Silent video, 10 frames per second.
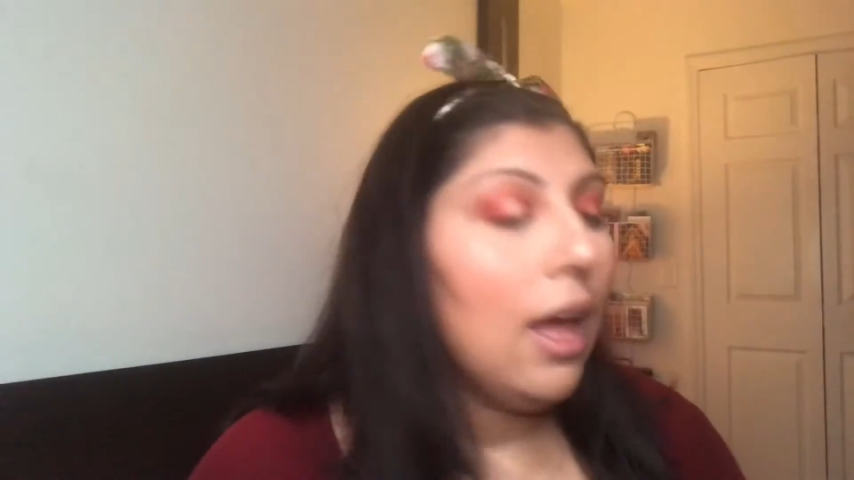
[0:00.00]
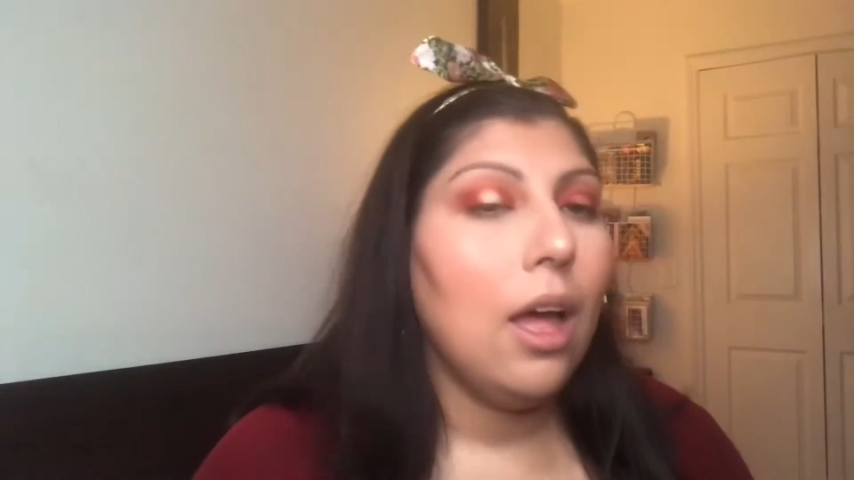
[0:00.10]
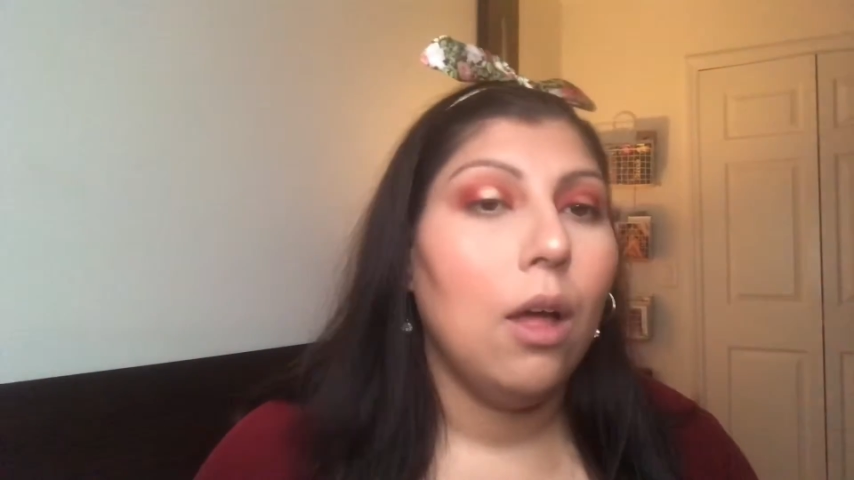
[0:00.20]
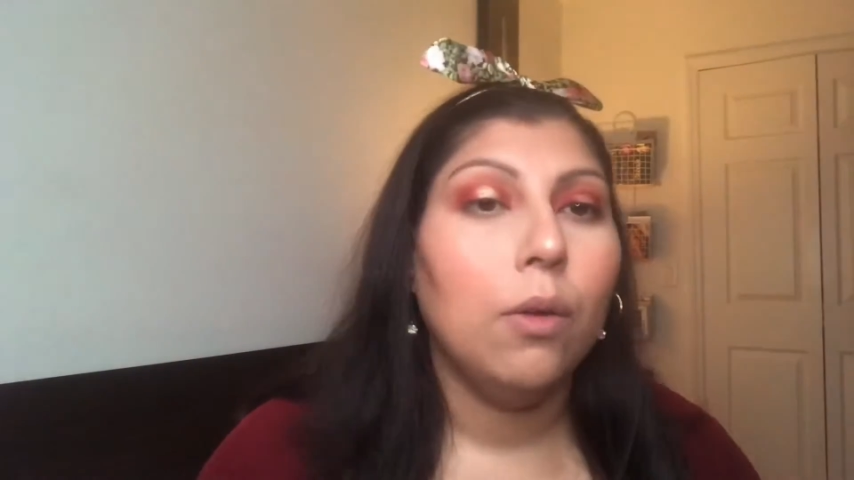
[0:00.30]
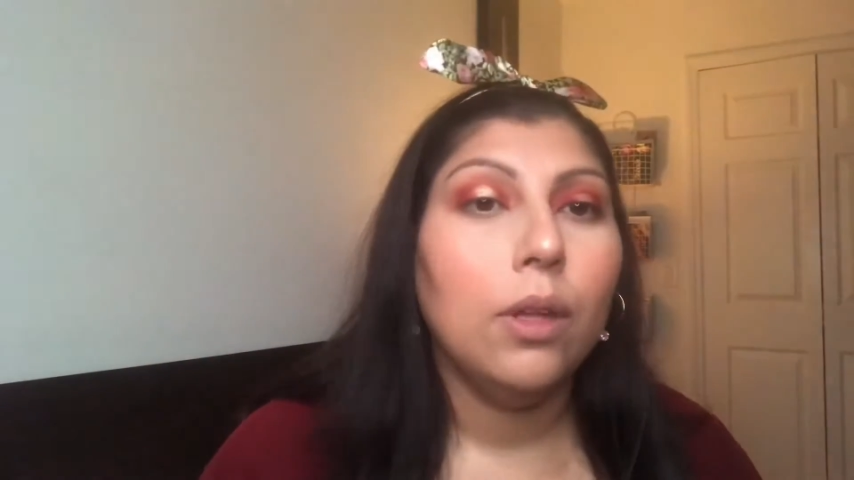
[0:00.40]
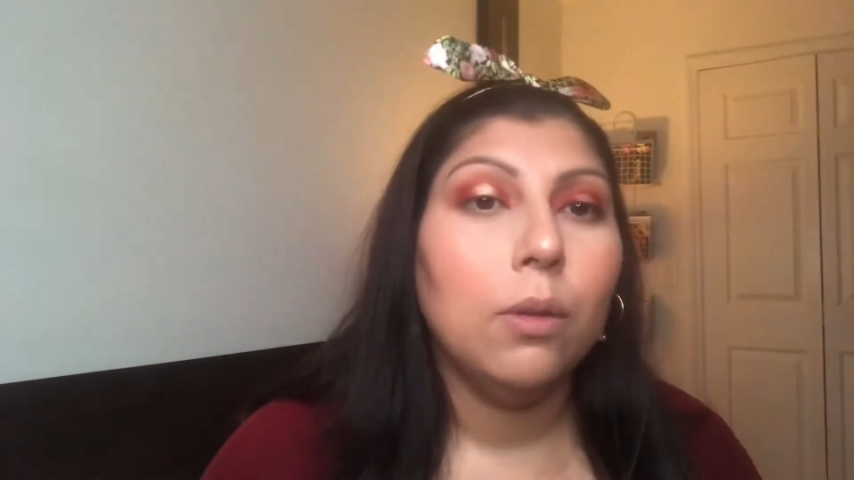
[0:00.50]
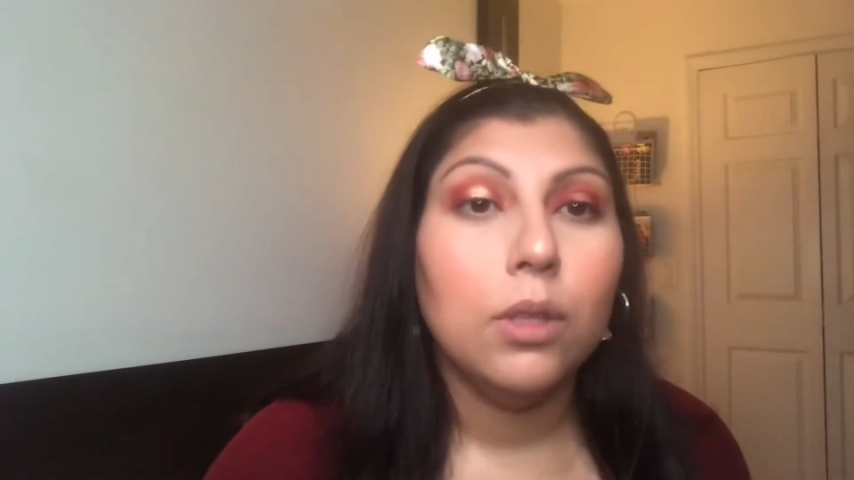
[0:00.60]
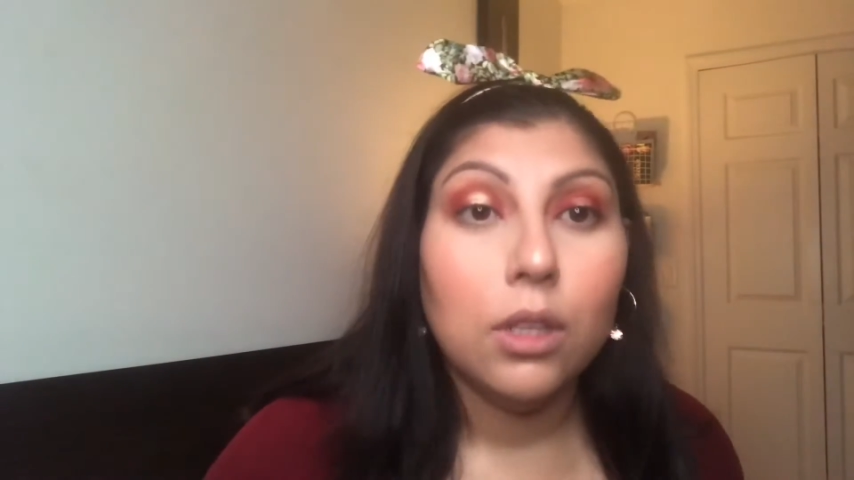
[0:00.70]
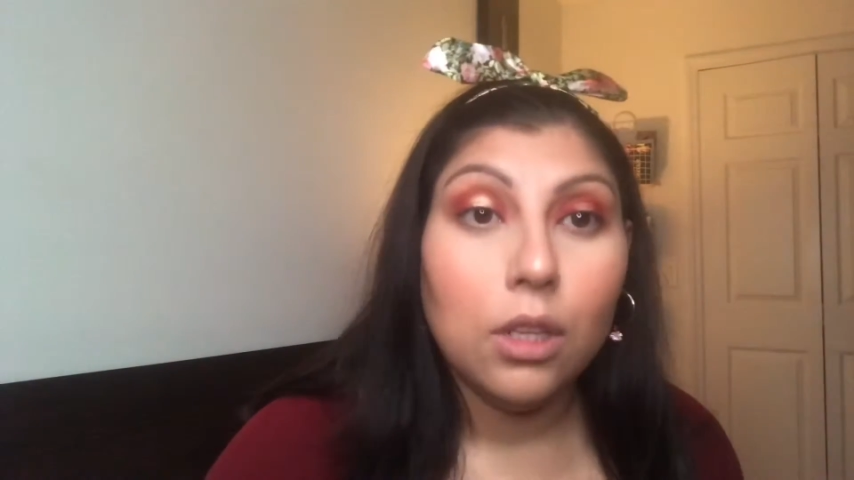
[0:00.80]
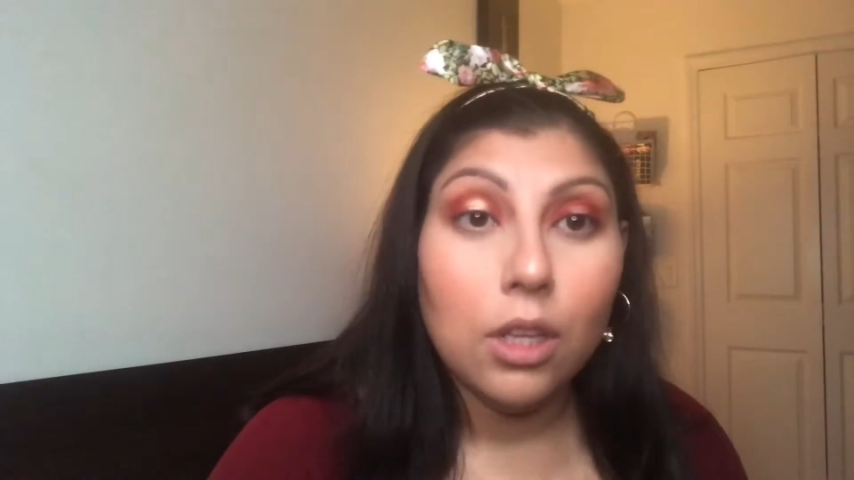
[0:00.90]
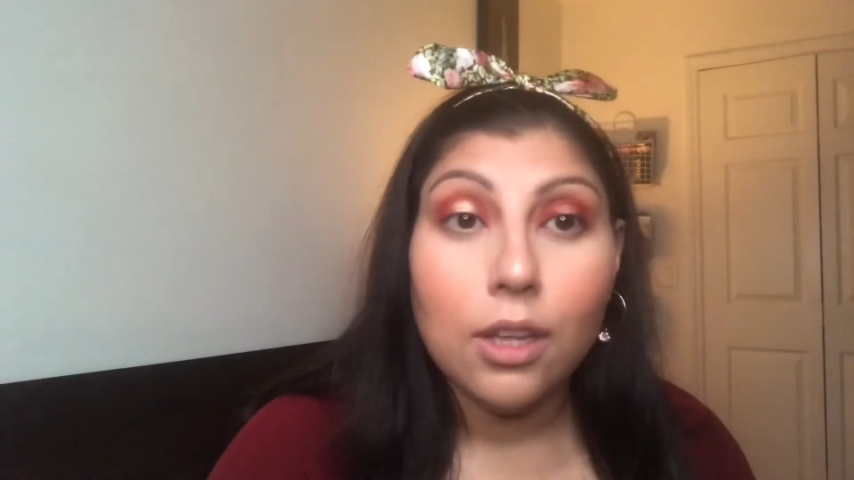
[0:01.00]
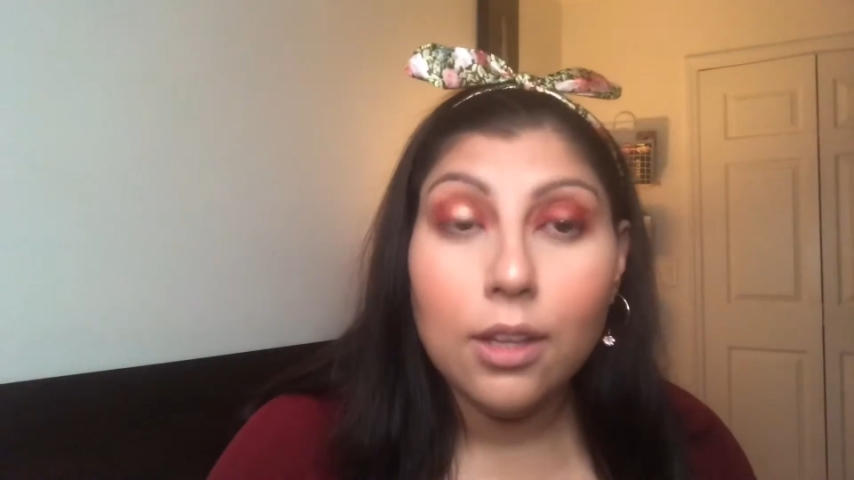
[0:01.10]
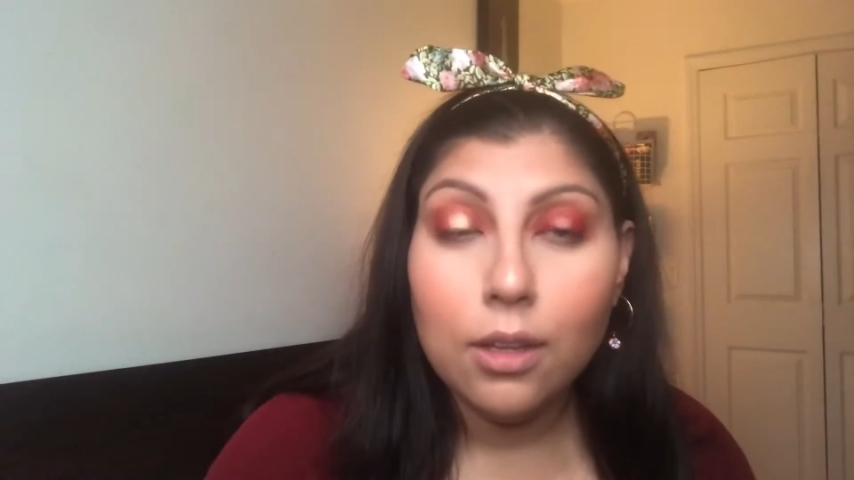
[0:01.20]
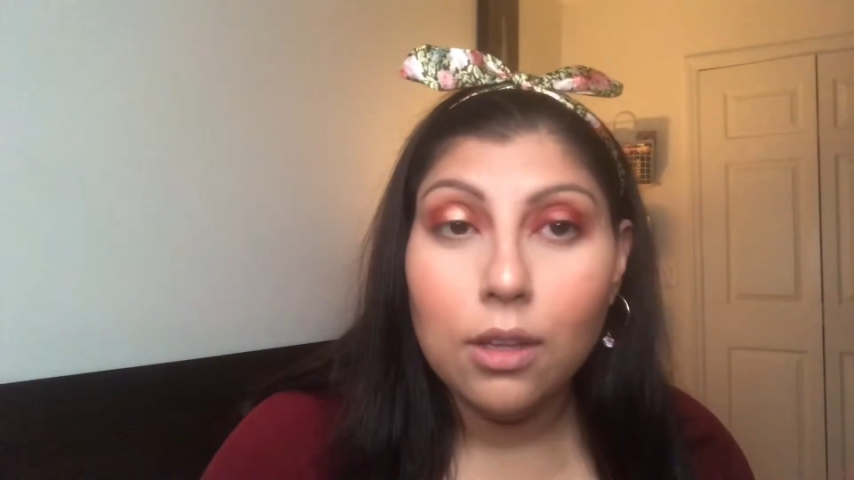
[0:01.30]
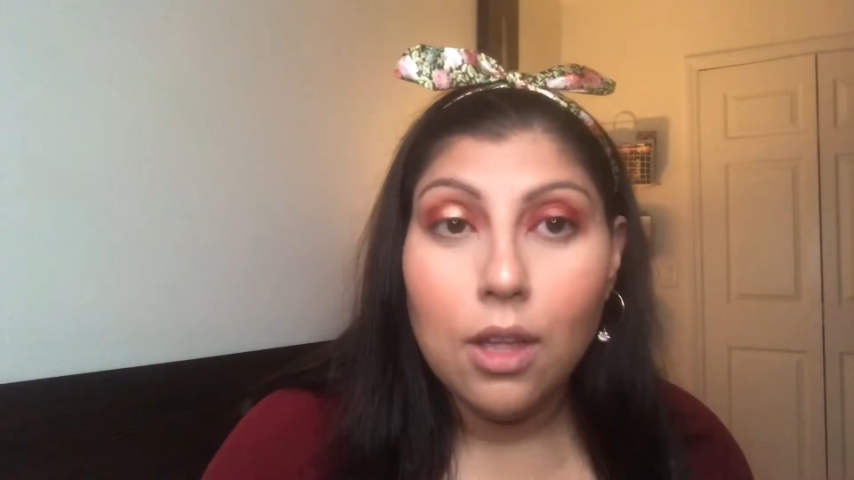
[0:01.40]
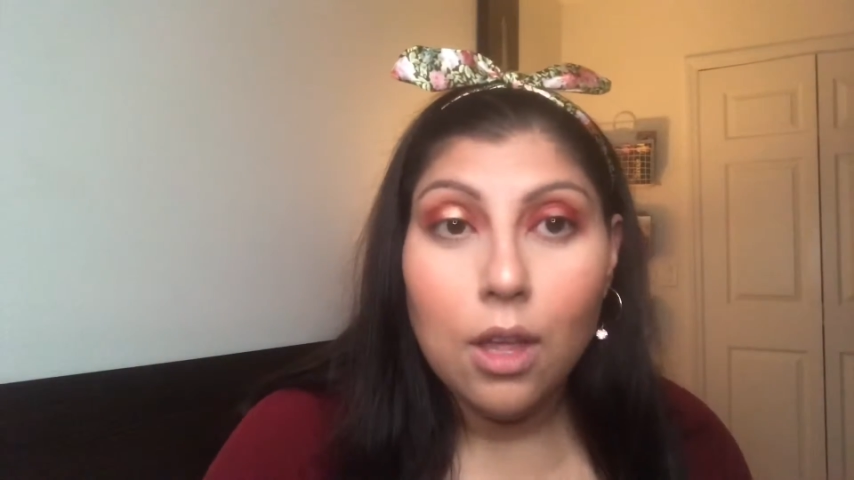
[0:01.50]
how it would look